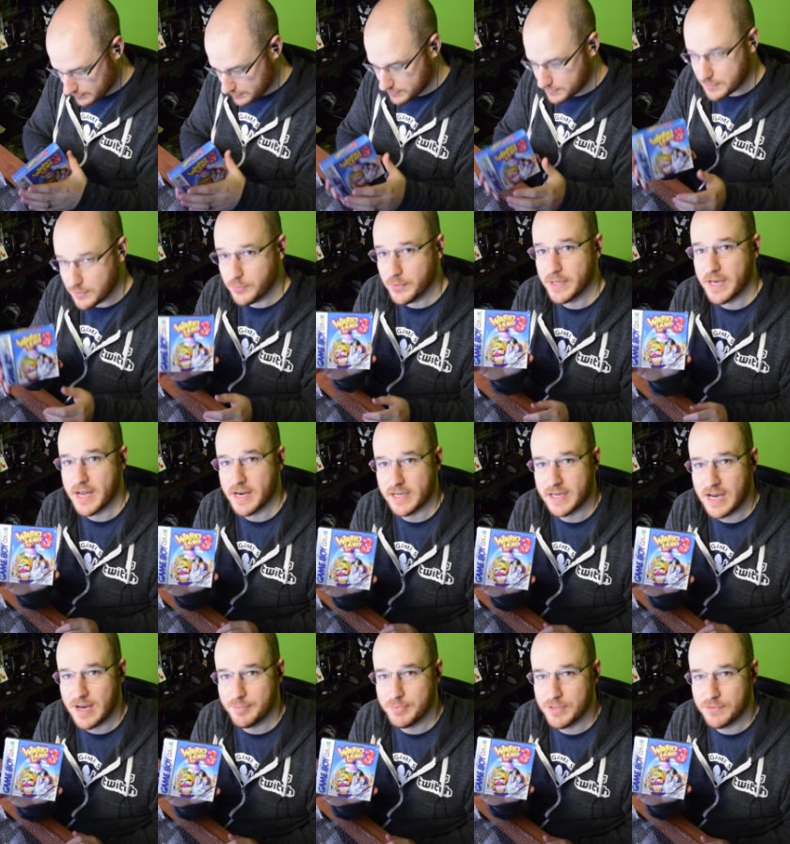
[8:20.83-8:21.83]
So we got a
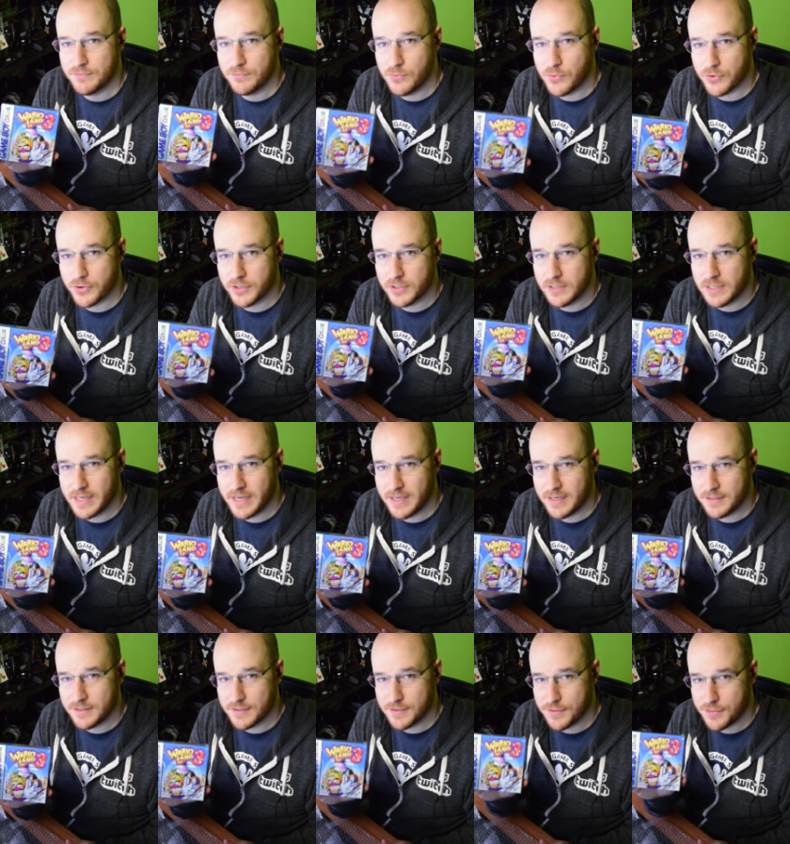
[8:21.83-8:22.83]
copy of Wario
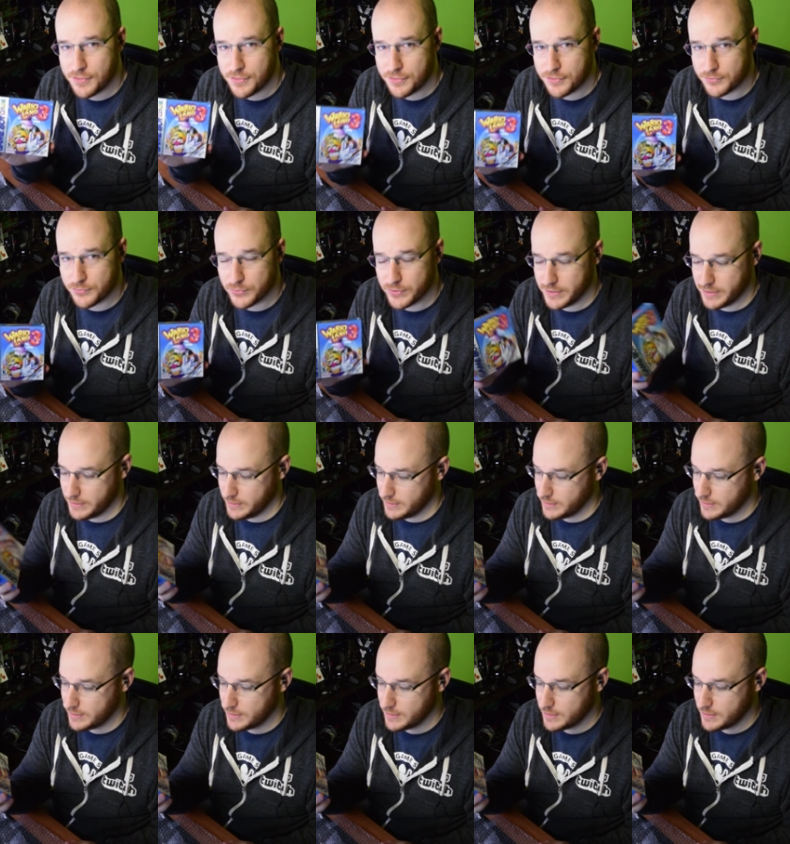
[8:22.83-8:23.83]
Land 3
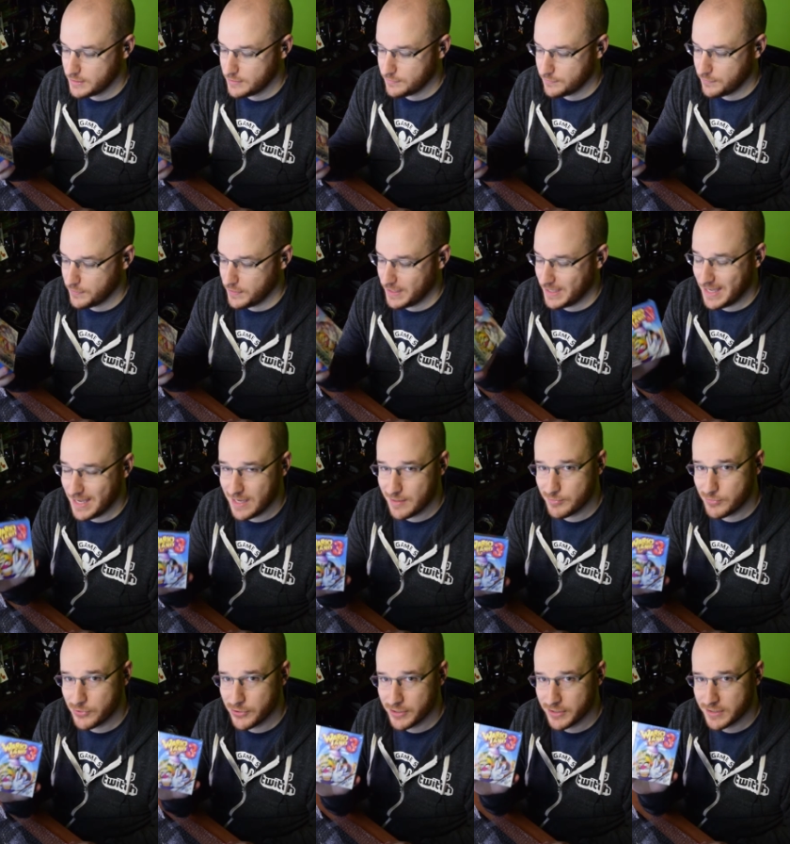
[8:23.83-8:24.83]
for the Game
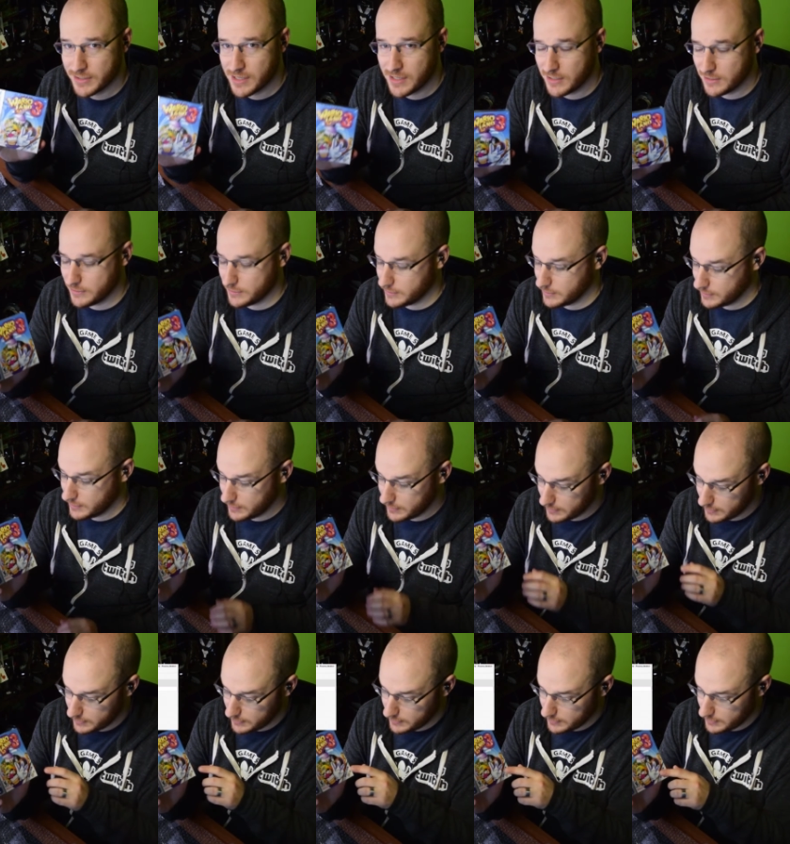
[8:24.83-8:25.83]
Boy Color.
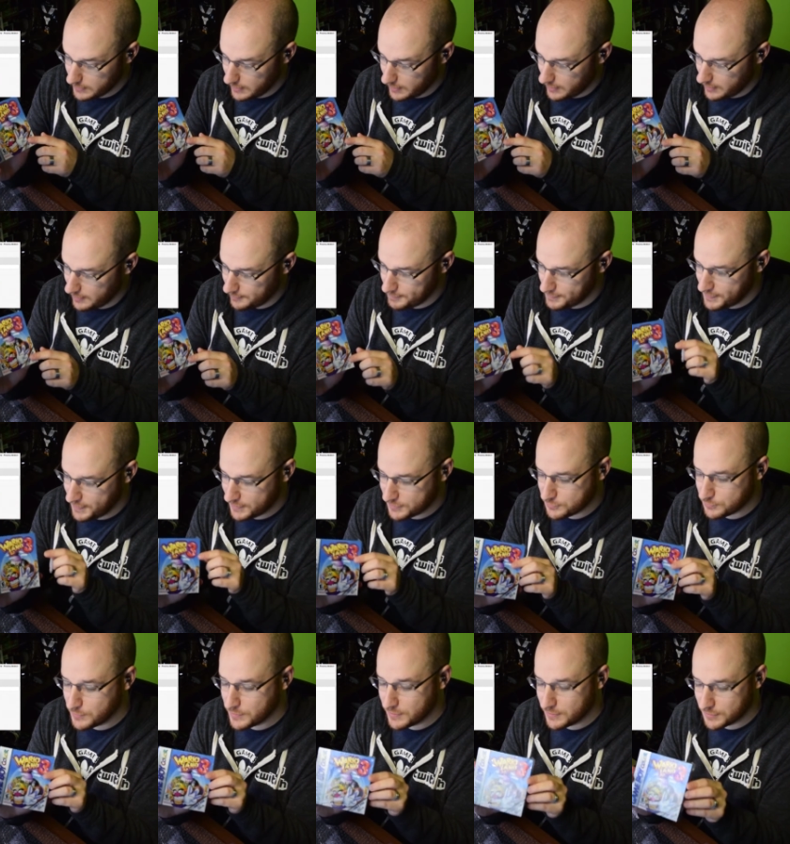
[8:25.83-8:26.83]
This
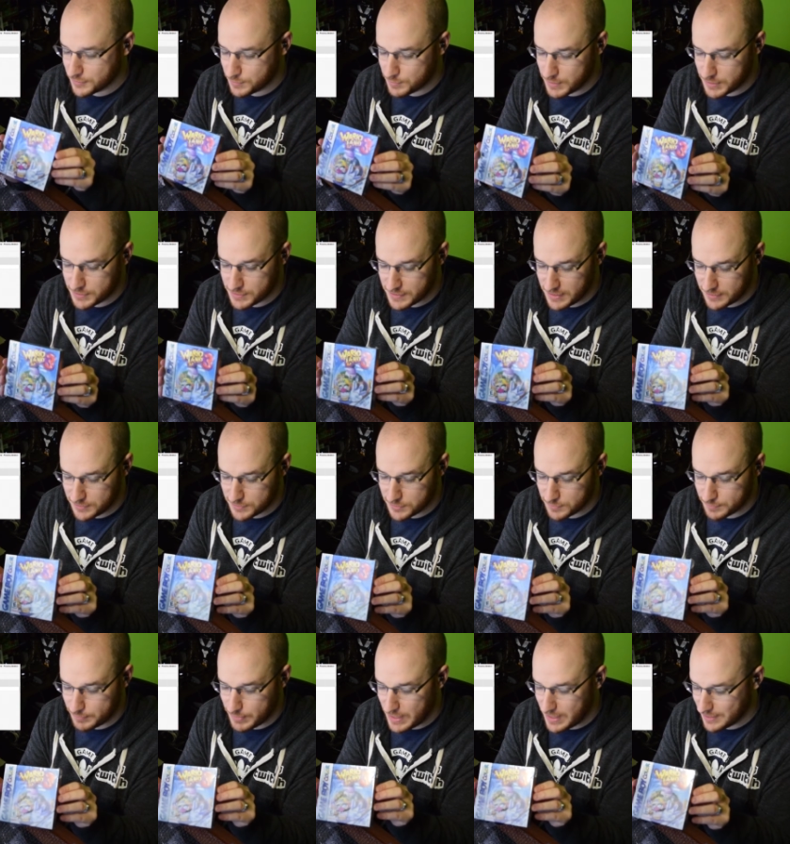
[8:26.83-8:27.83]
one looks much nicer.
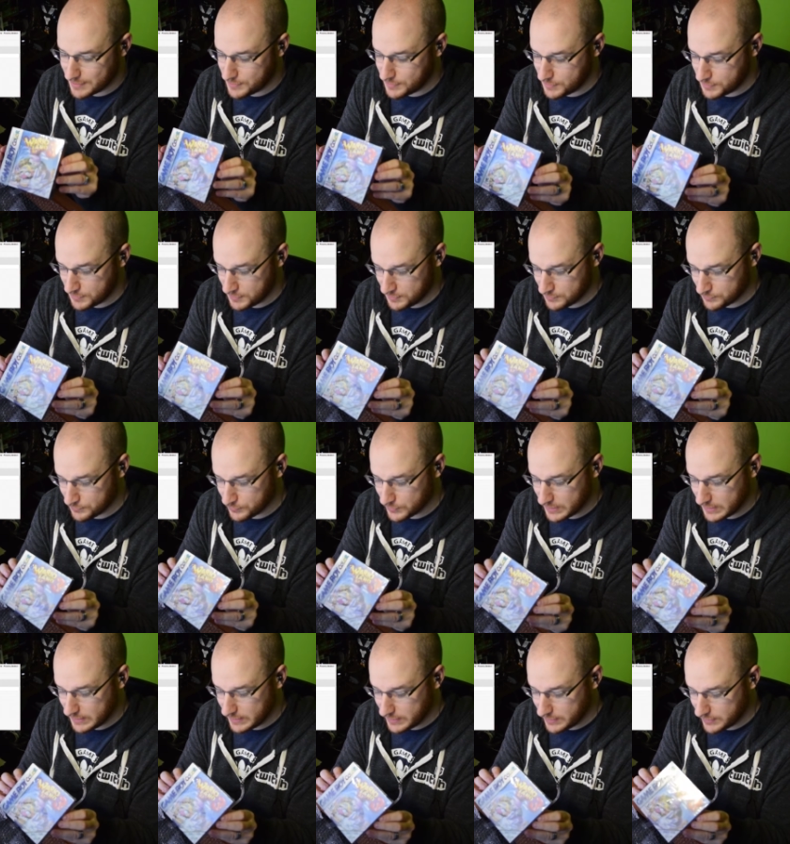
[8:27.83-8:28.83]
Box is in
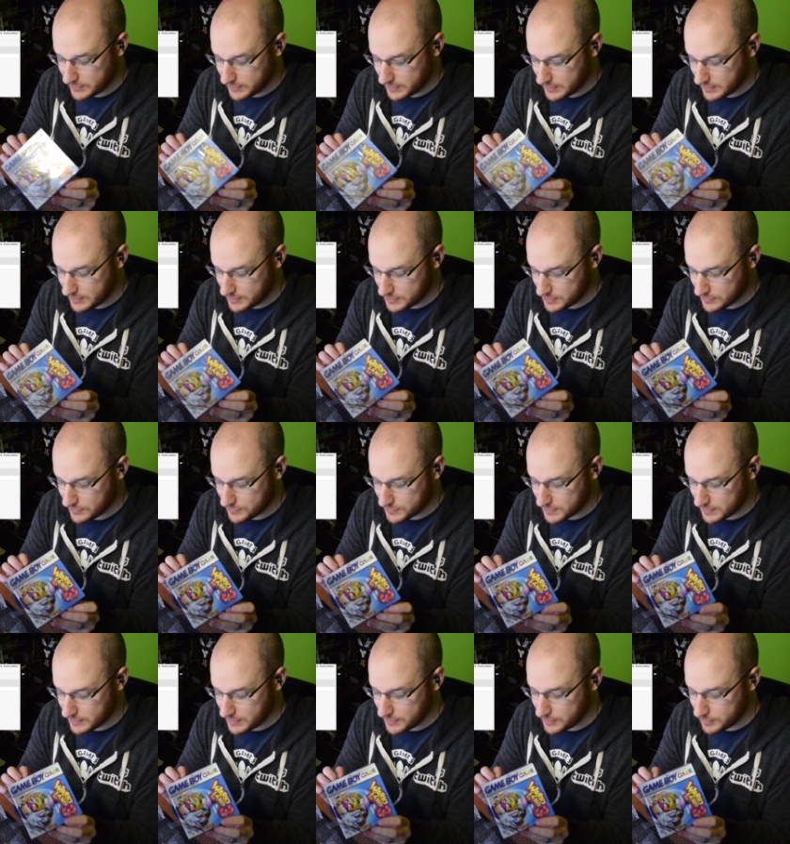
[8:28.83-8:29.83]
really good condition. There's a
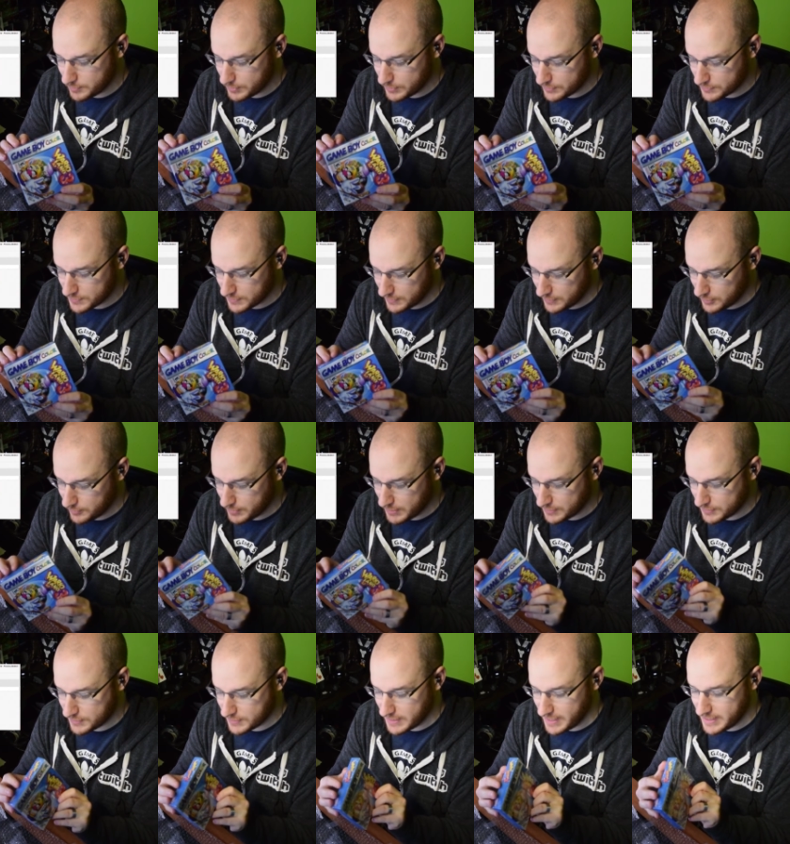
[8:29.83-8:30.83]
little bit
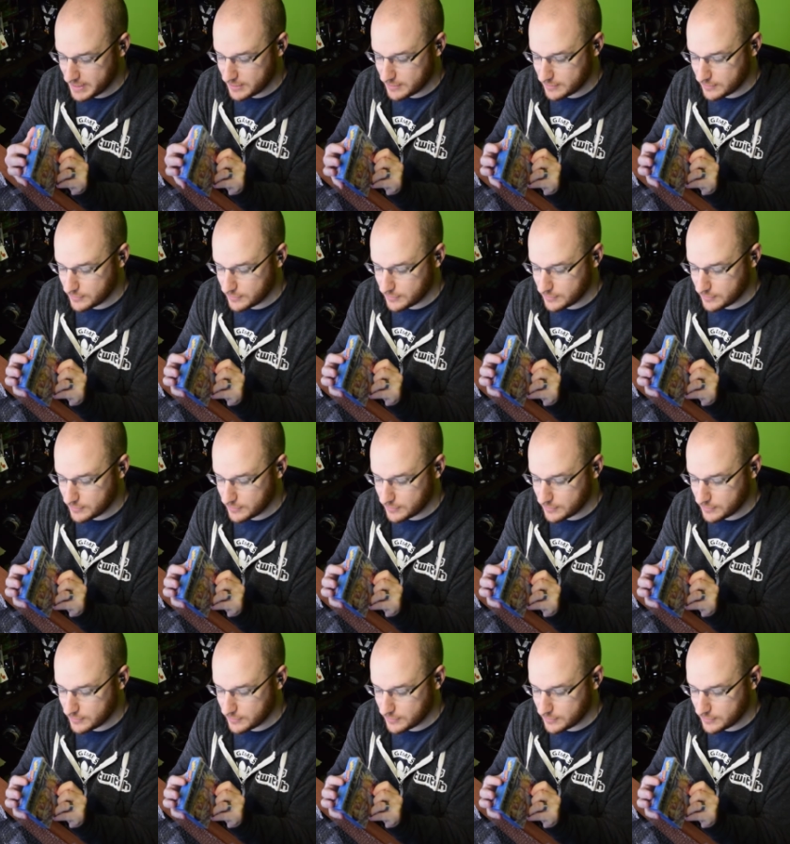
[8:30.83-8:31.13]
of slight